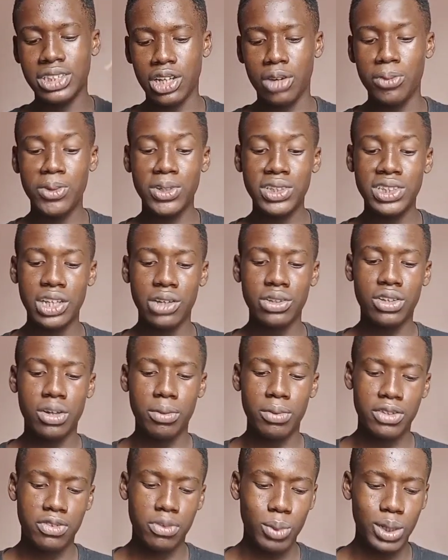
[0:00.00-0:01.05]
I'll be reading out the
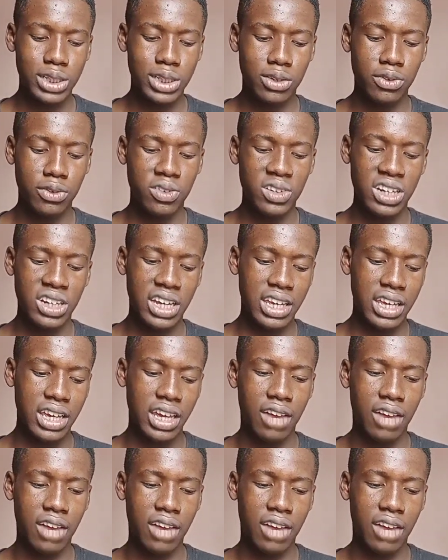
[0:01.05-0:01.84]
comments from my screen for a year.